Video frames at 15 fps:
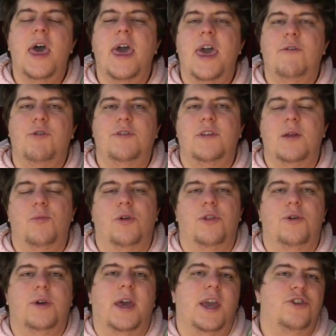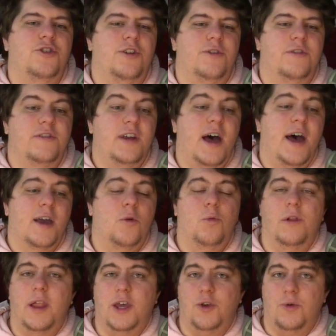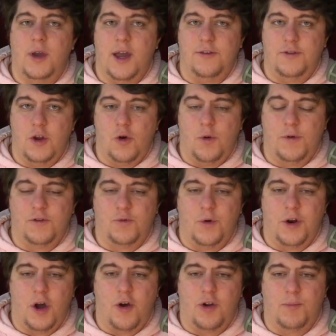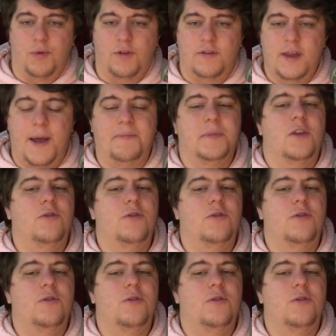If we see any more locational stock, we'll let you guys know almost one hundred percent.